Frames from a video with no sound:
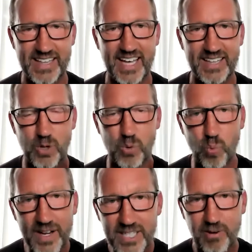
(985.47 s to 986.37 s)
that the
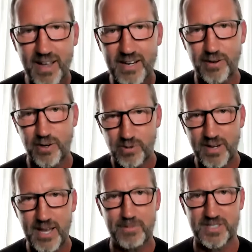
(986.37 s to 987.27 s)
one year
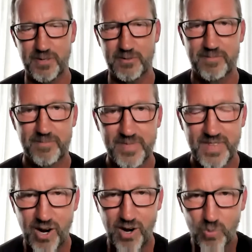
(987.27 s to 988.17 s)
anniversary episode,
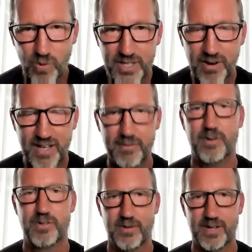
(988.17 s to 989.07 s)
our one year
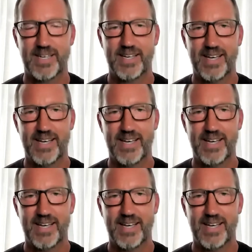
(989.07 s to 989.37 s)
anniversary,